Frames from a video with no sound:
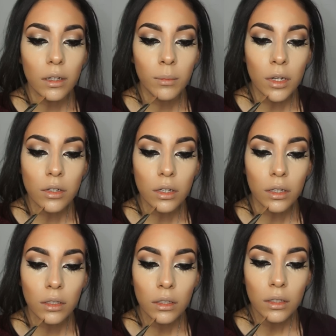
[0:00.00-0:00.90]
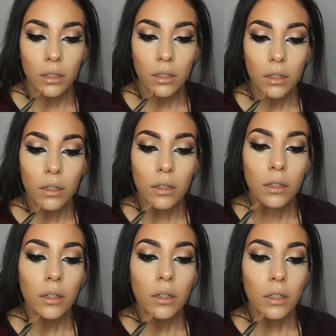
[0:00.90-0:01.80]
of my chin
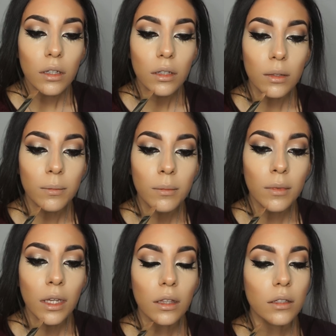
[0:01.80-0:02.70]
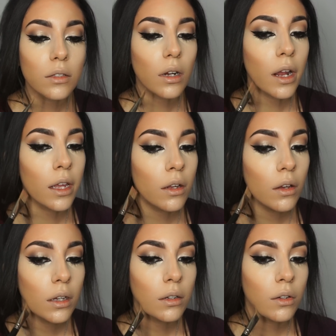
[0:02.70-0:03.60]
and make this triangle.
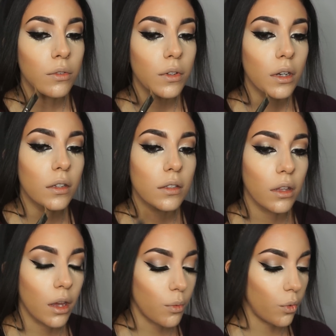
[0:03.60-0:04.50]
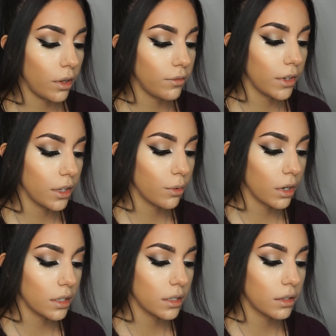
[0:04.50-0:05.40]
I don't know if you guys saw that one video where
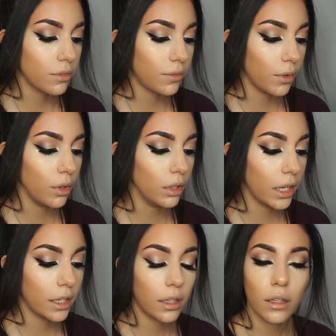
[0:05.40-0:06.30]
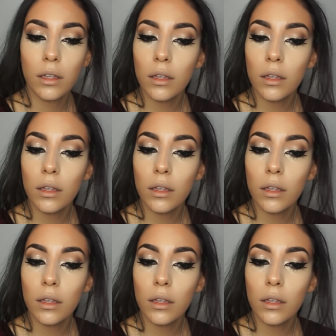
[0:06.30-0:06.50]
I did the full like